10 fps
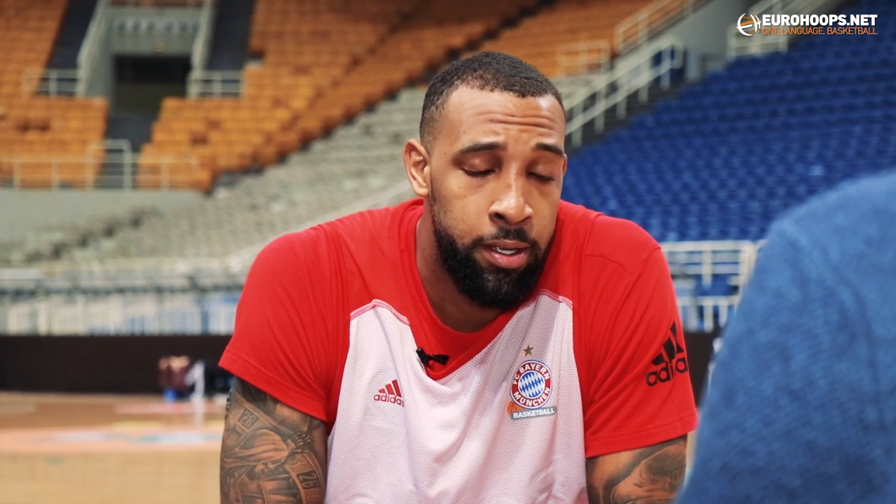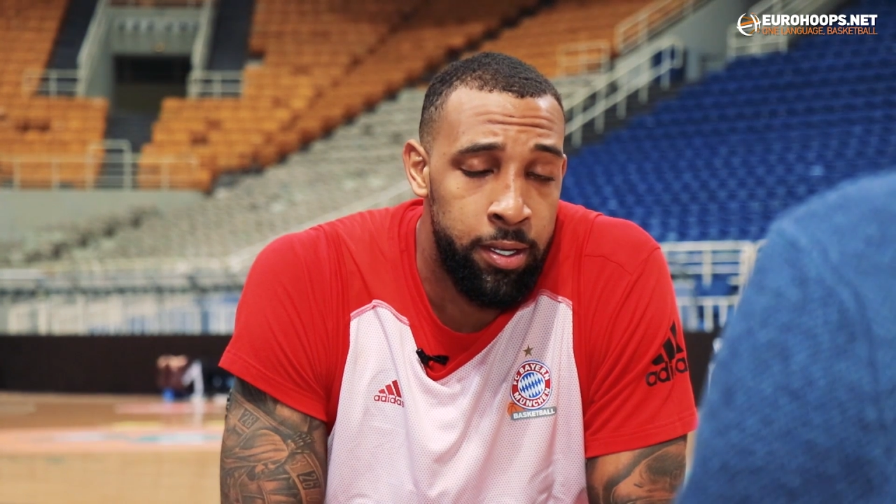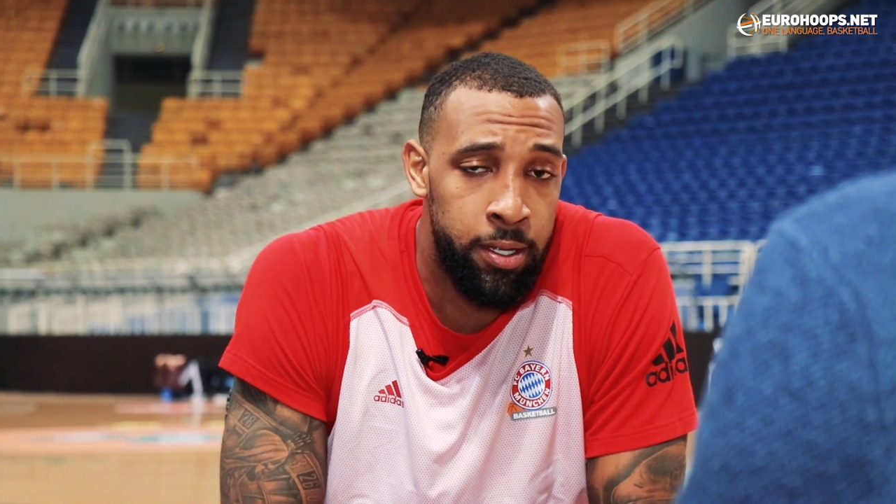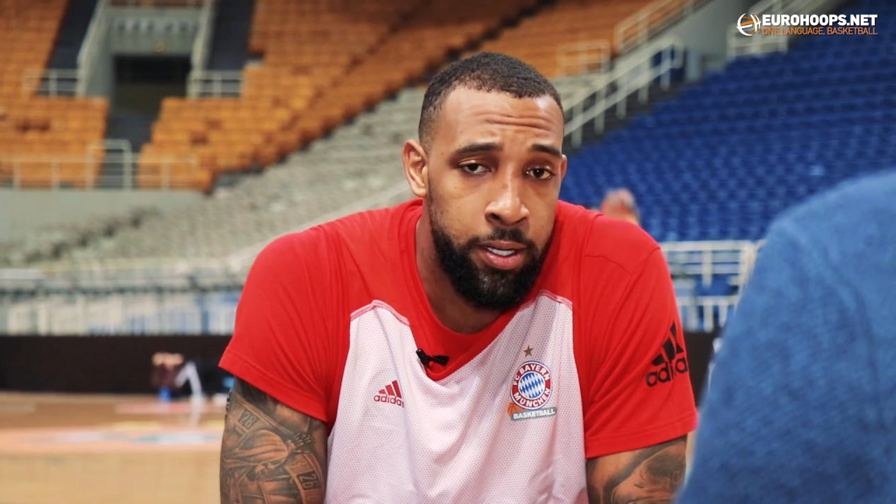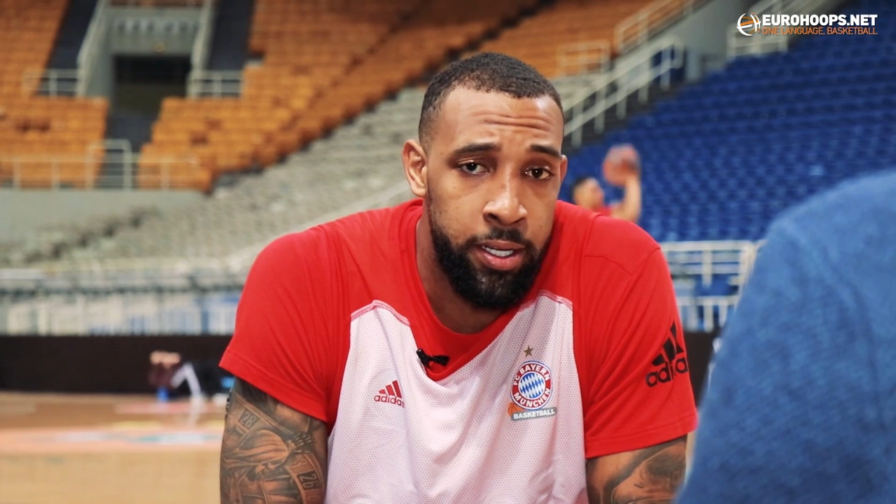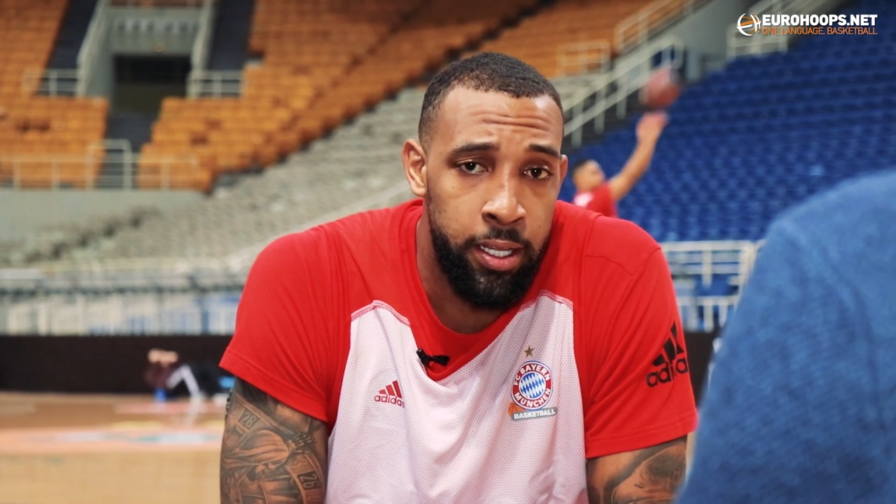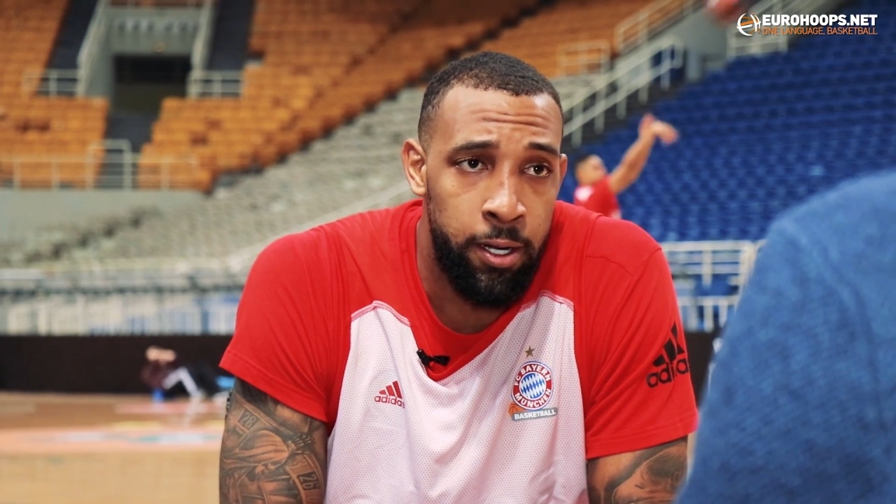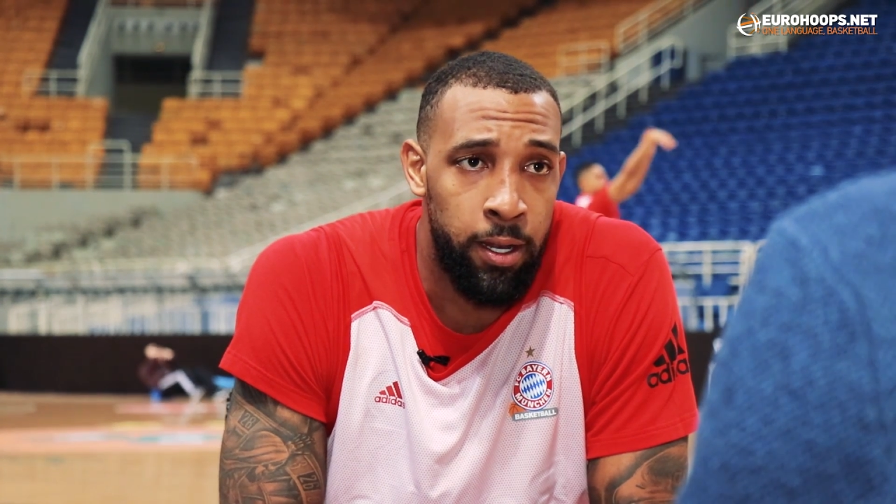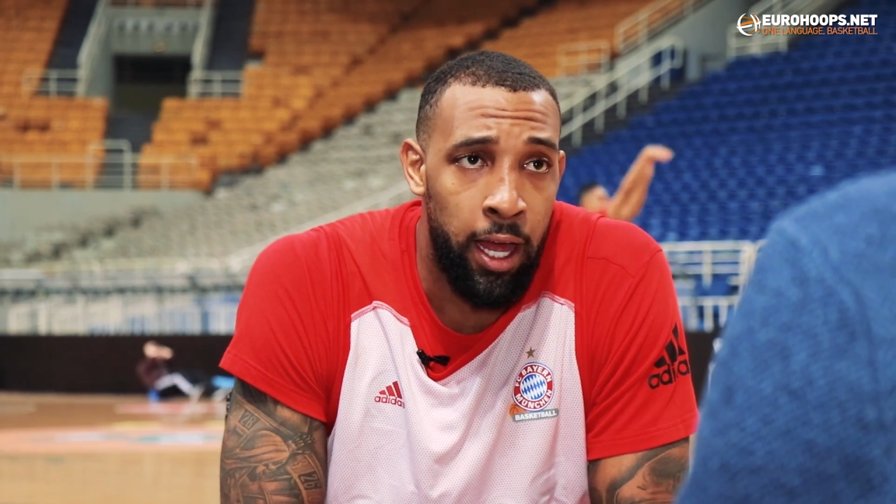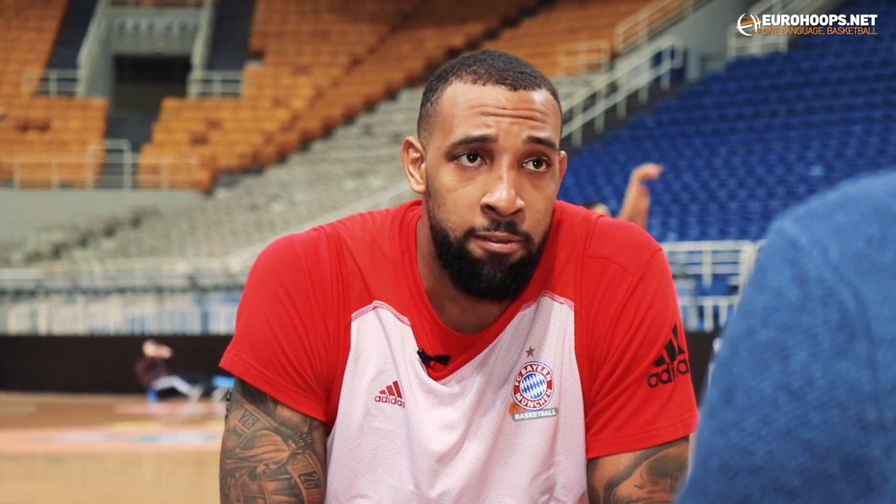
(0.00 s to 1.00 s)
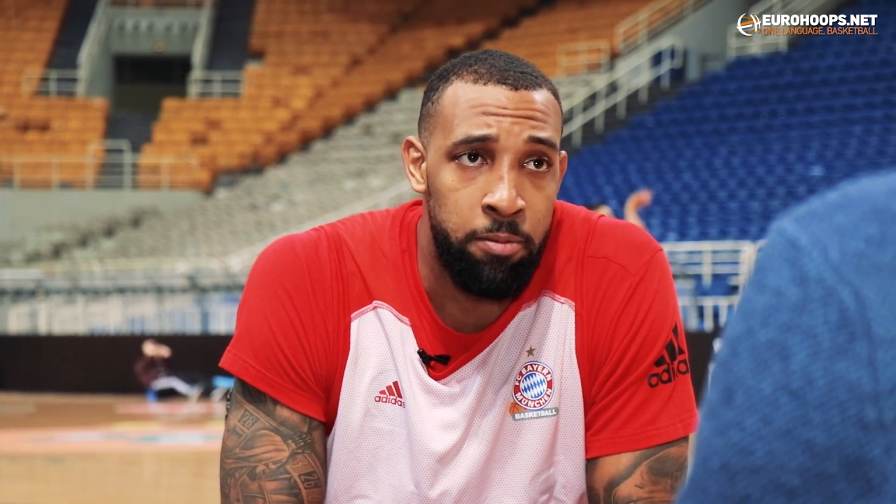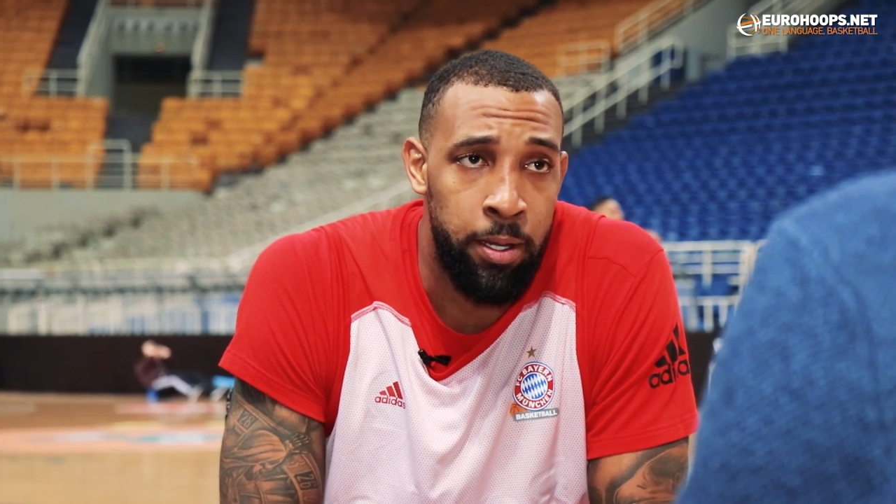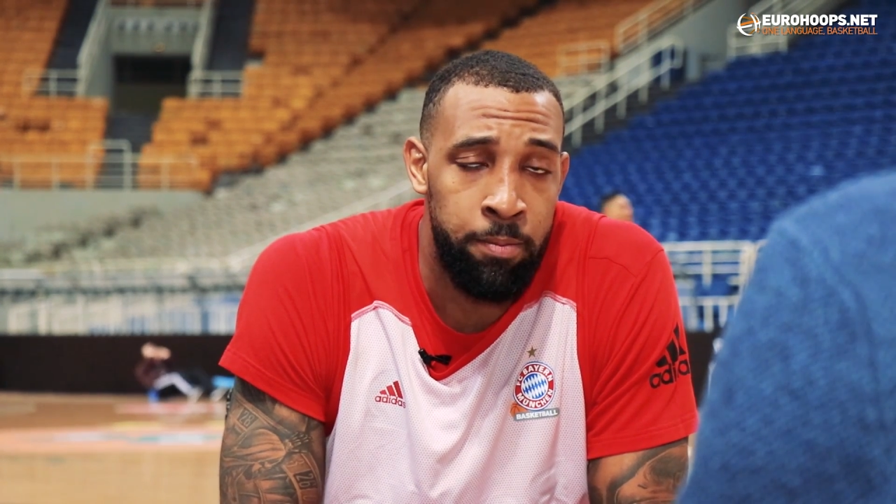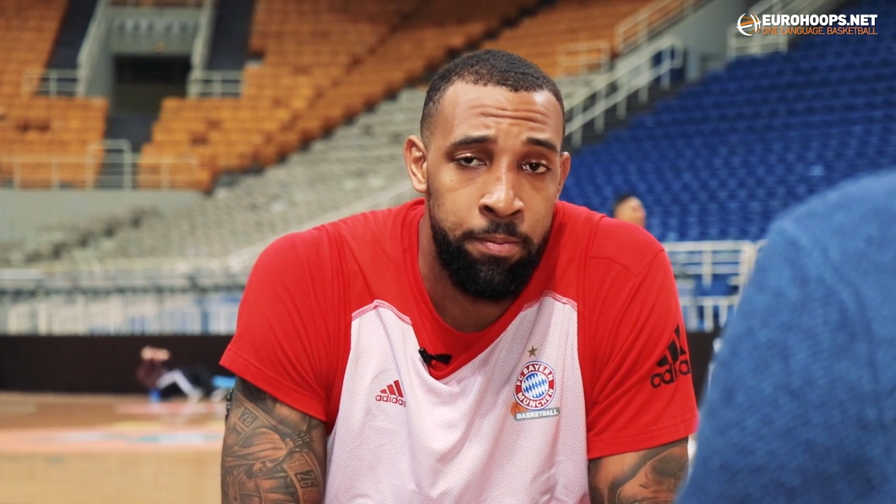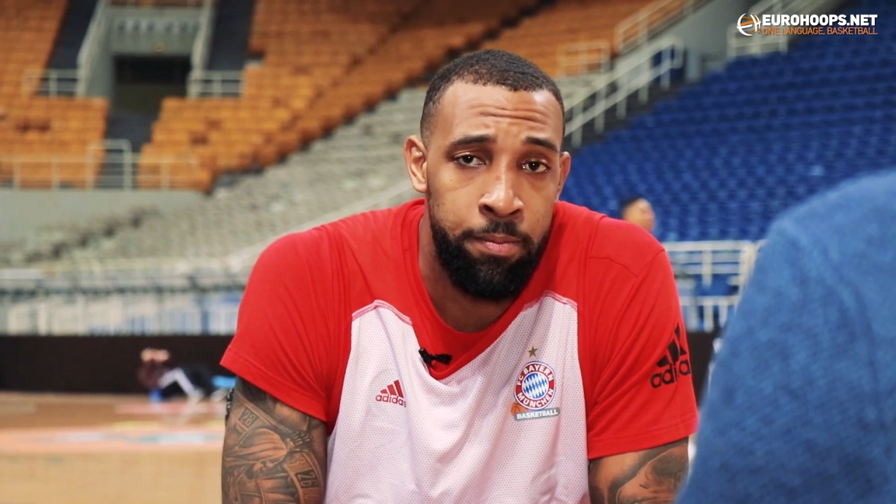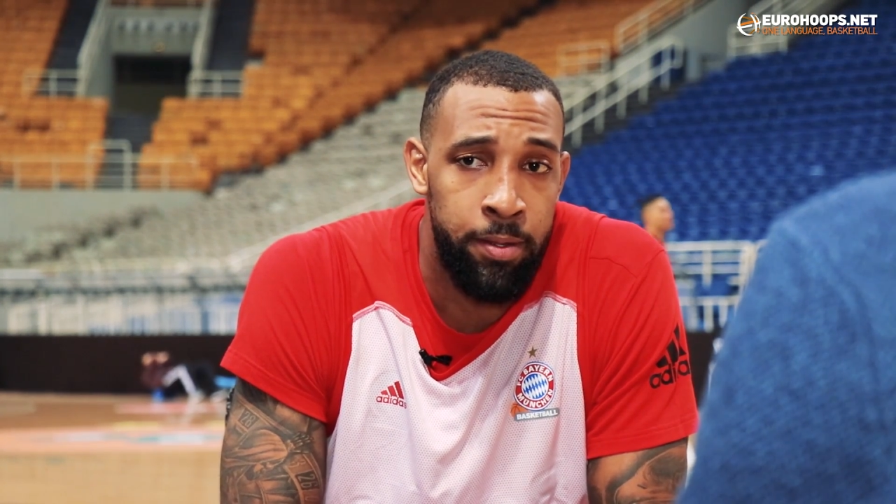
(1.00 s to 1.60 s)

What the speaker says: You can learn a lot from him.